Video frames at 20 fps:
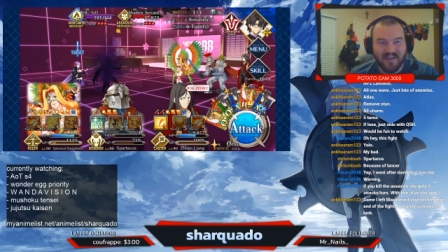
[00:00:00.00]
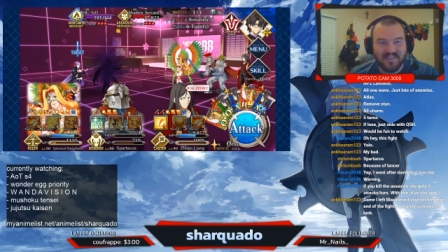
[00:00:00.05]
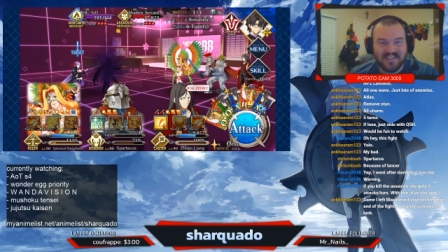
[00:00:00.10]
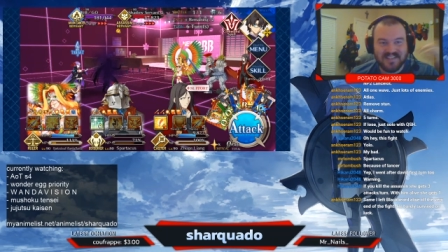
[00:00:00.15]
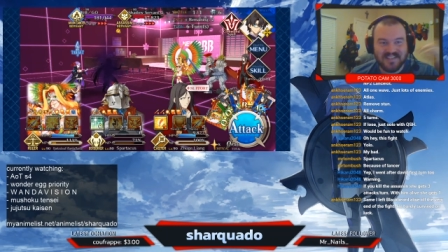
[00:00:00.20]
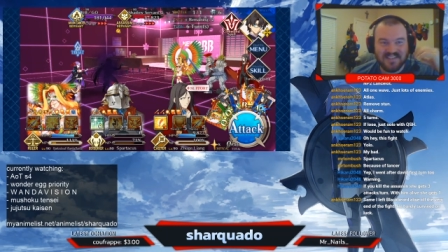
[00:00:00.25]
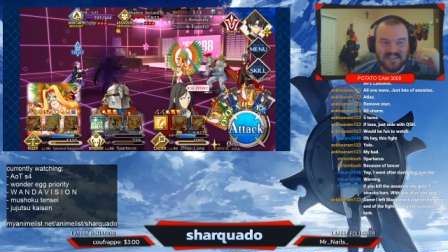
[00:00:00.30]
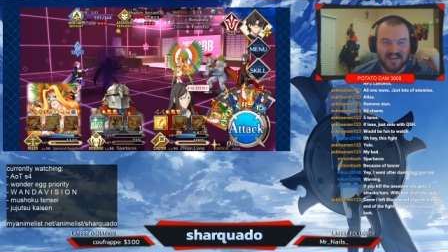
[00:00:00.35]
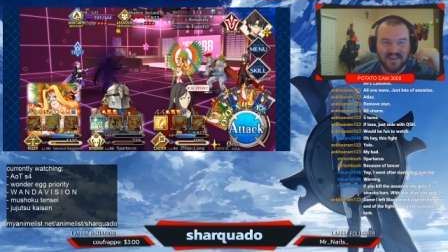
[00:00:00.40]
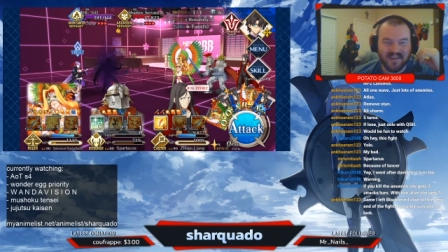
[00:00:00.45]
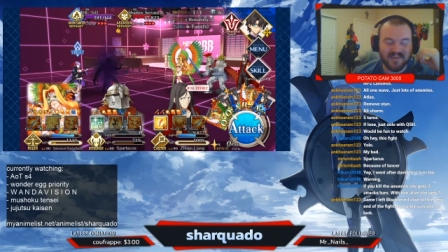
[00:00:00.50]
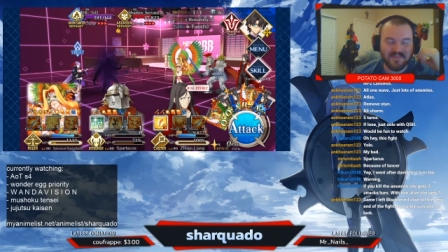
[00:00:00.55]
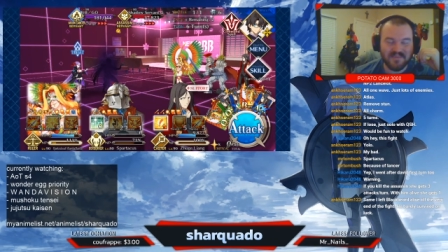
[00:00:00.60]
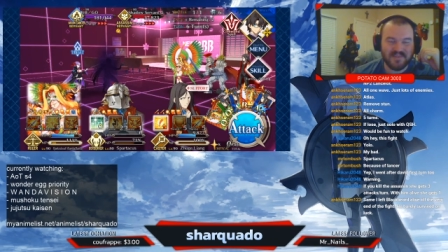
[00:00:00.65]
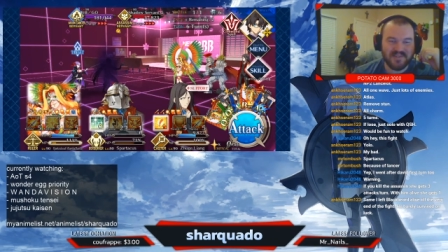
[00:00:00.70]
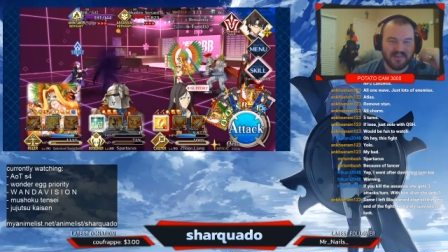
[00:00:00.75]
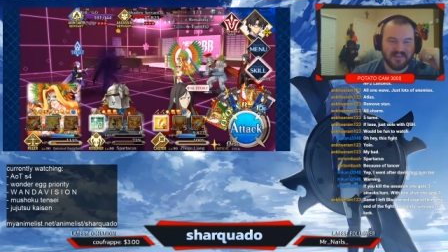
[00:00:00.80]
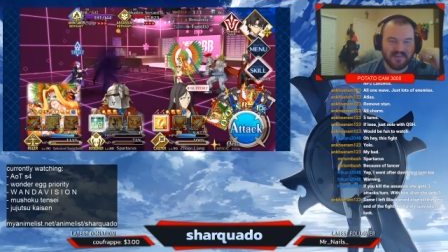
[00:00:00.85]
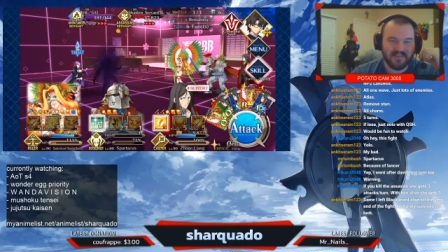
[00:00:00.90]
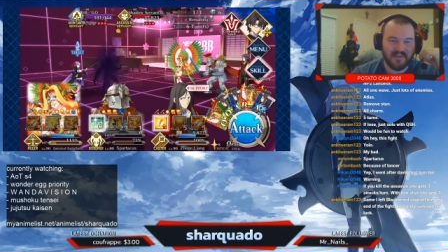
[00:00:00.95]
This has gone
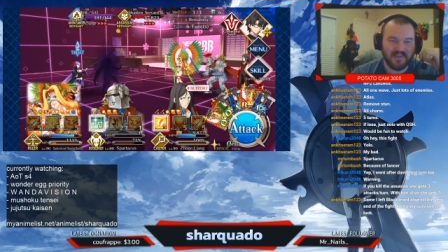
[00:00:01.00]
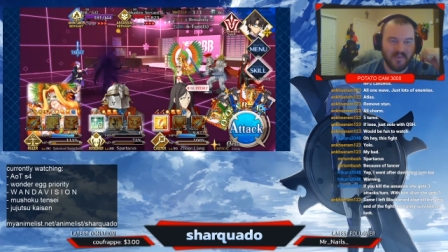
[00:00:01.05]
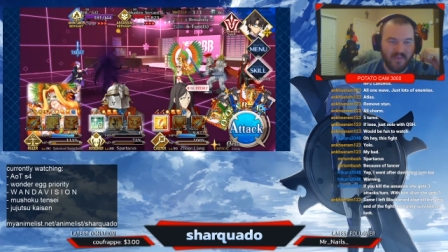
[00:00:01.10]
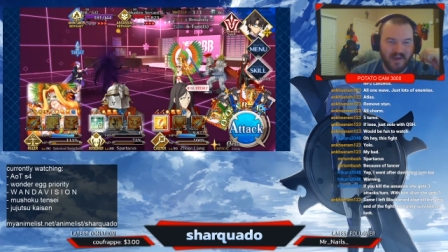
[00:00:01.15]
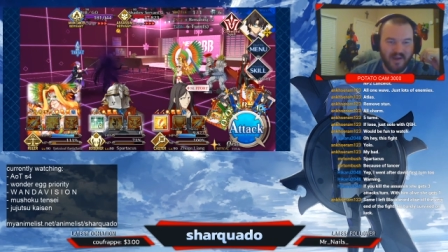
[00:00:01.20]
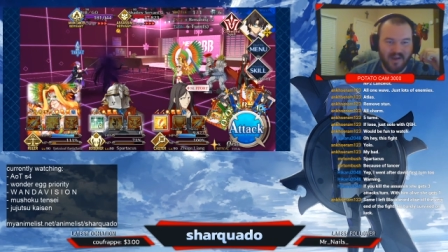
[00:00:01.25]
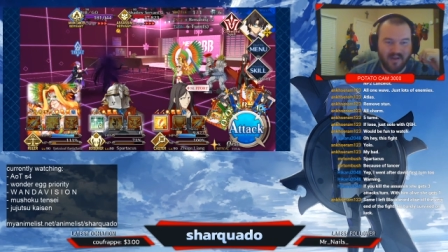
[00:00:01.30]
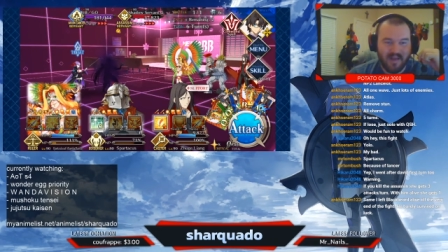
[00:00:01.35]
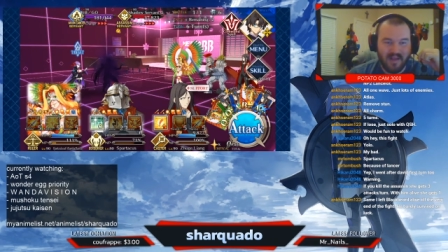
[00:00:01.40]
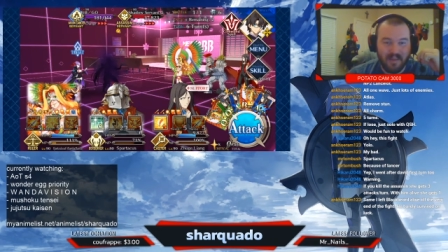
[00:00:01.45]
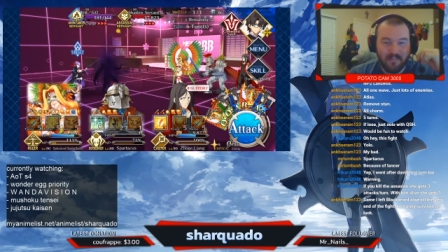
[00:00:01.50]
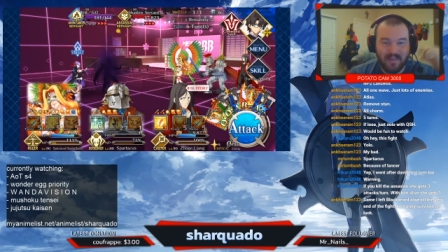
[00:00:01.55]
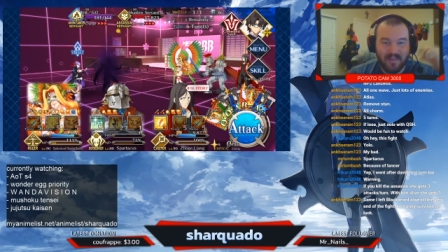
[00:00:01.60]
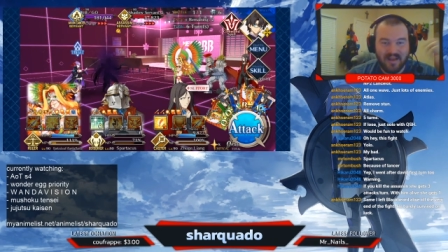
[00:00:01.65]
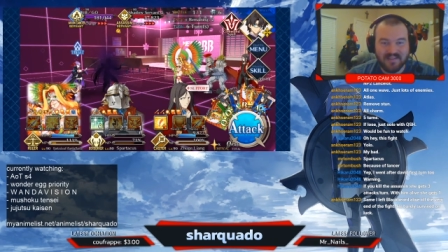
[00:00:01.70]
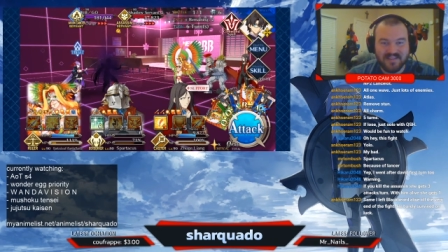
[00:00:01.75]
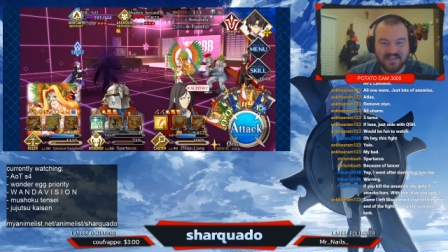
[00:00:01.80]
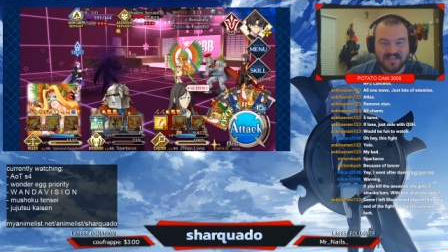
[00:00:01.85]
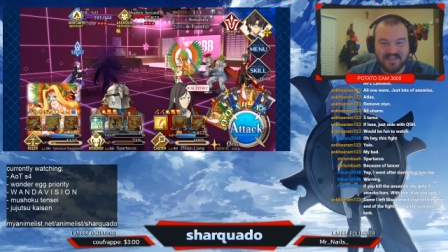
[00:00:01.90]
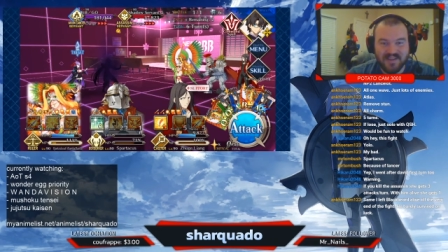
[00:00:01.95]
absurdly well. I'm
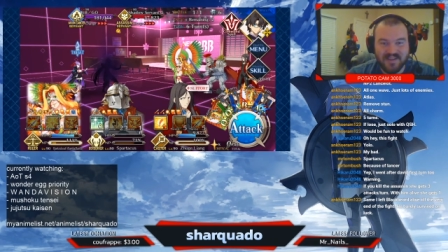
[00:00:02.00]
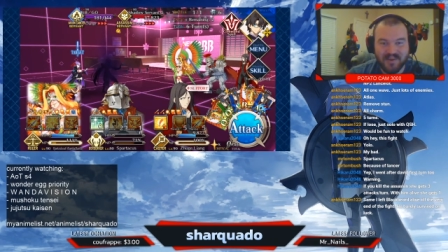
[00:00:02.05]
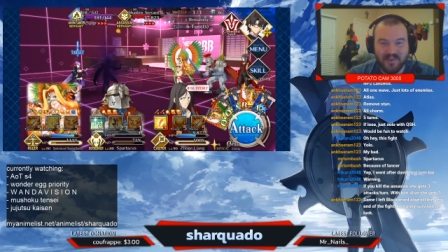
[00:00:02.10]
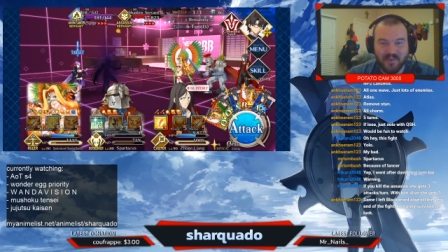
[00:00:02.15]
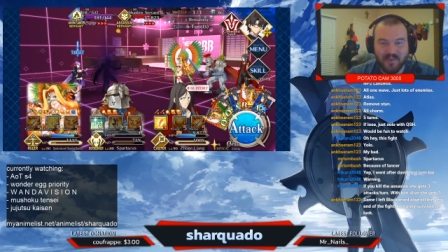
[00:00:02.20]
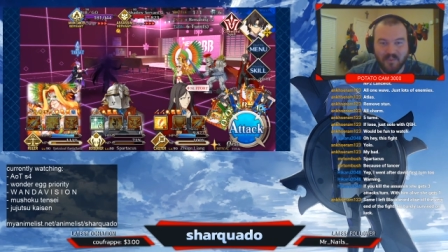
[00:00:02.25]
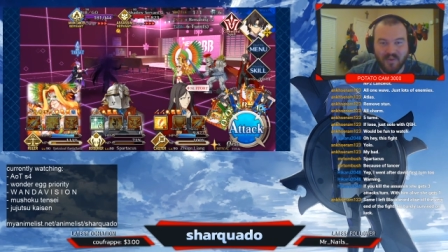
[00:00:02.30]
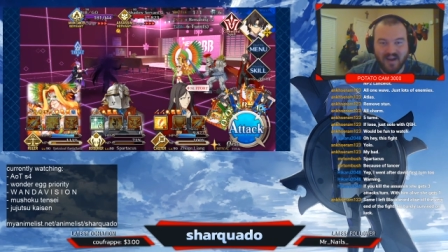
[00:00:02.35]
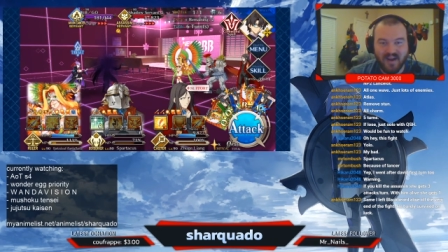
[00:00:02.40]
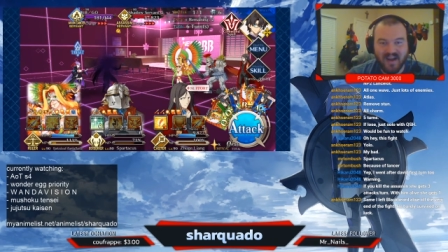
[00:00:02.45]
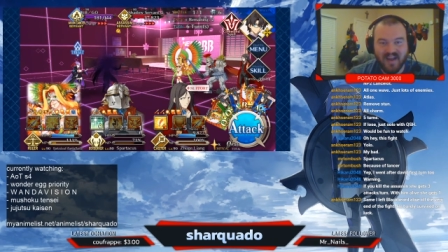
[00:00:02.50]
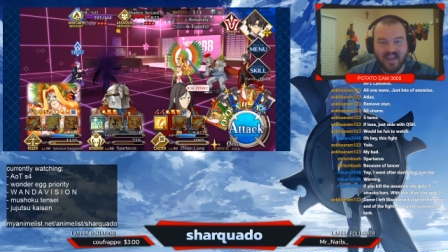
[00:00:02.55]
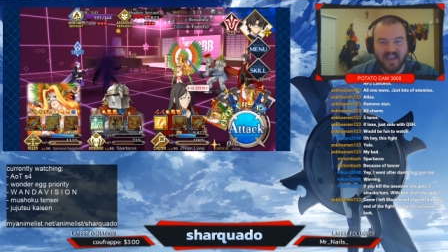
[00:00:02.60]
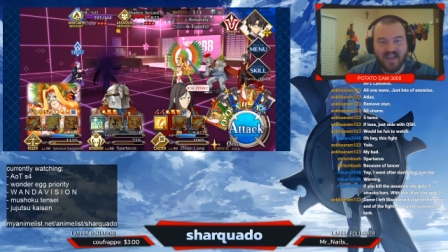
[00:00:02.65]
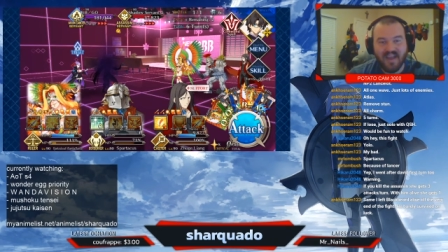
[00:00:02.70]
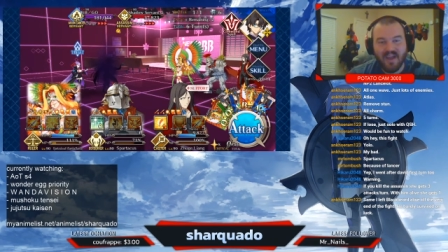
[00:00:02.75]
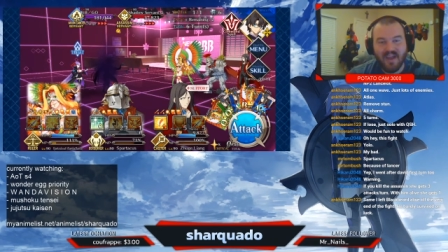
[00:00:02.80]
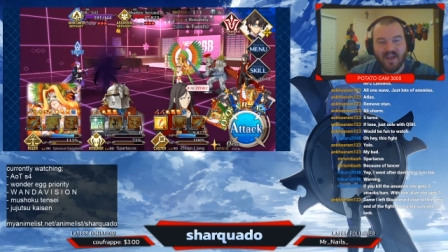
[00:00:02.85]
about to tell you why.